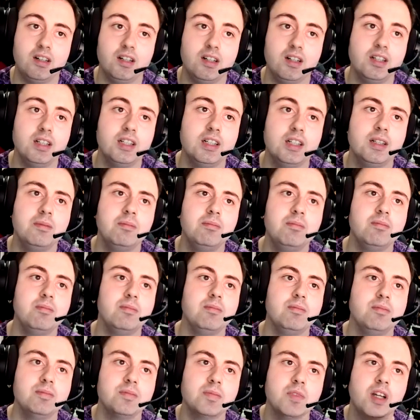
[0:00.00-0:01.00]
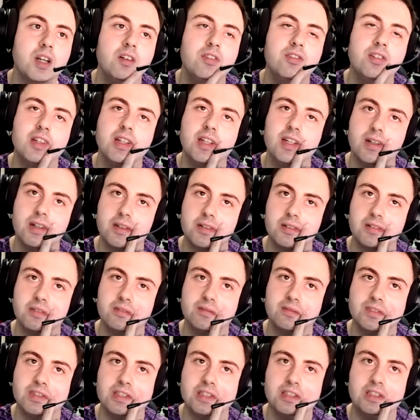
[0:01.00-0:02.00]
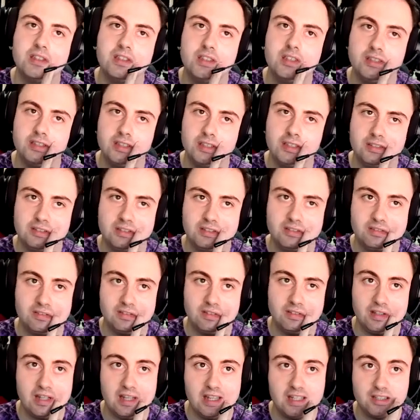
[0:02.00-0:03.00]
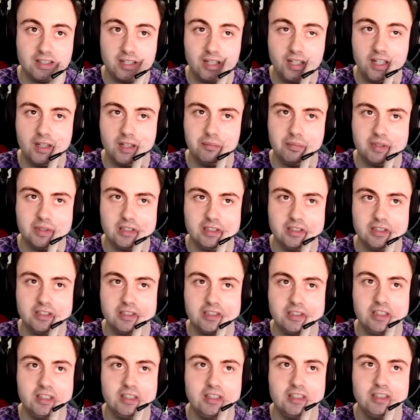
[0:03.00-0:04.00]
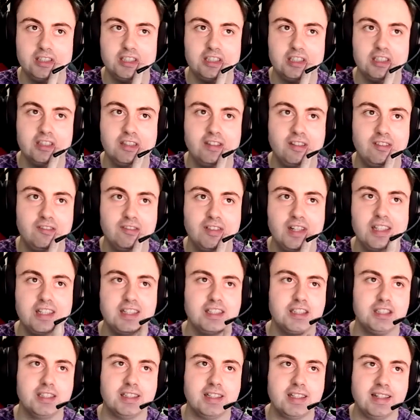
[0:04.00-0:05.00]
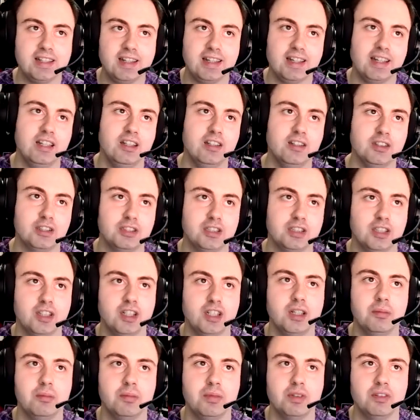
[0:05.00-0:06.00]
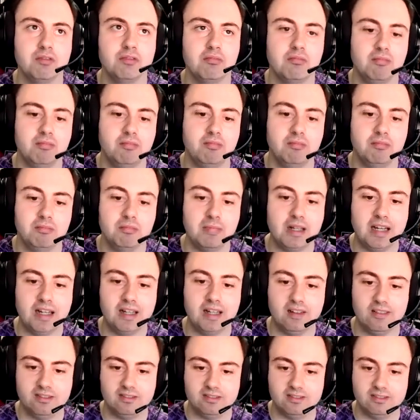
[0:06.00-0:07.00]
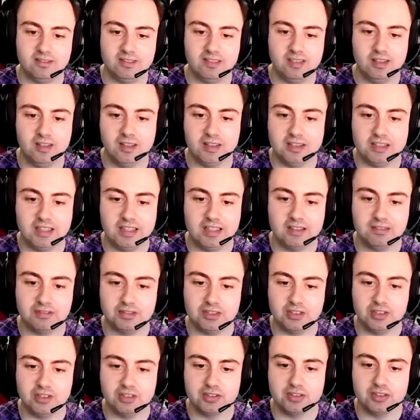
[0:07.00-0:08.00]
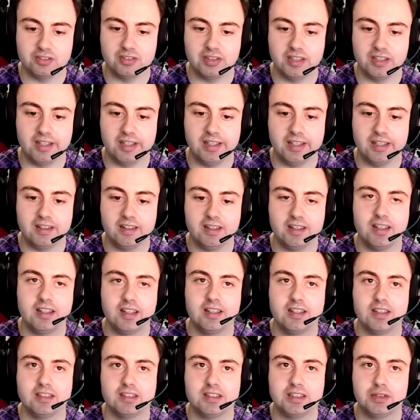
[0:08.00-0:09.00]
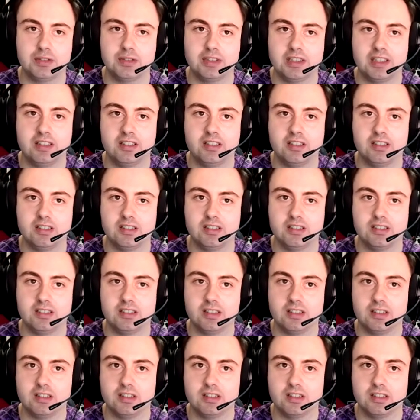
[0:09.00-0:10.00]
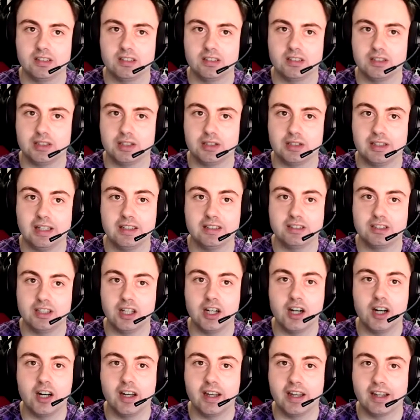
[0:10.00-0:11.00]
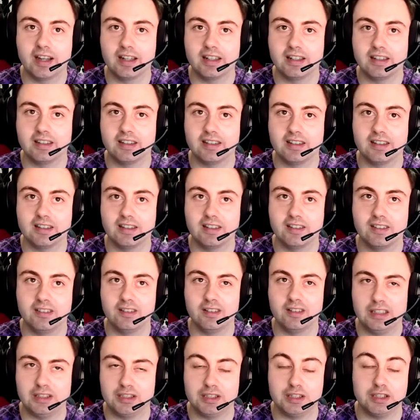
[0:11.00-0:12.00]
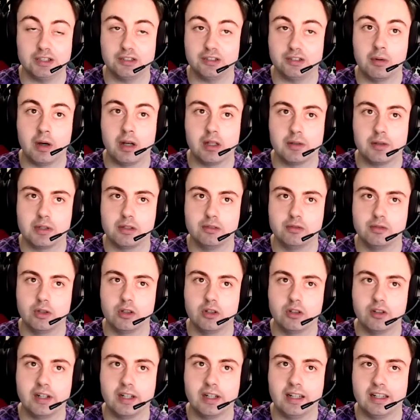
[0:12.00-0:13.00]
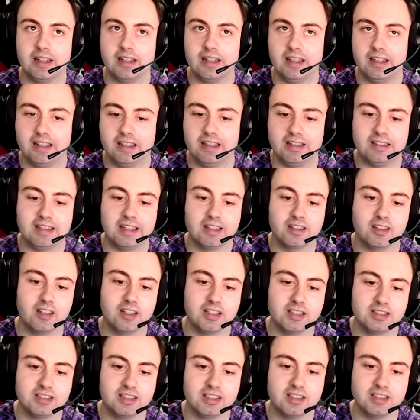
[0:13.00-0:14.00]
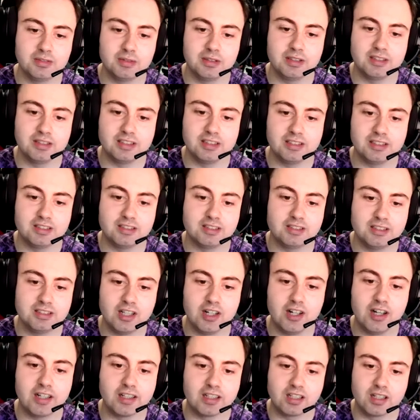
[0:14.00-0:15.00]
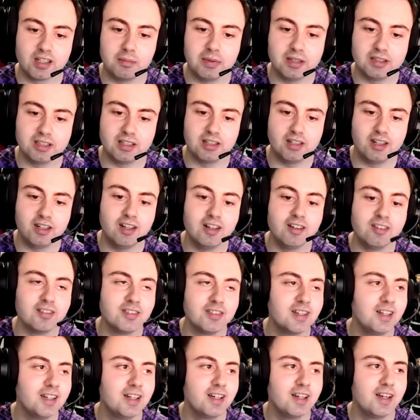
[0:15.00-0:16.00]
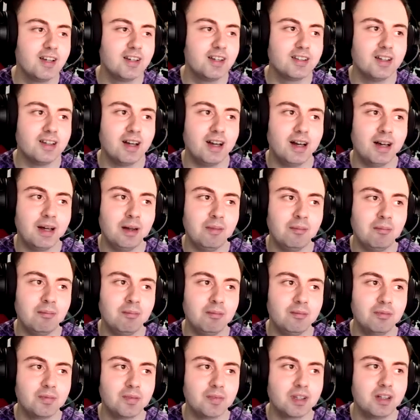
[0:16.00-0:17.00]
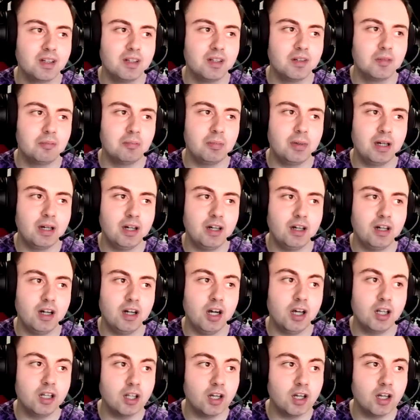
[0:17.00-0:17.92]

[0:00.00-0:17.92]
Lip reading: I think that it's hard because she didn't get a lot of time with Matt, like the 11th Doctor. Really, she was in. She kept dying, and she just reminds me of Rory in that kind of sense, where she just die and come back to life. Um, but I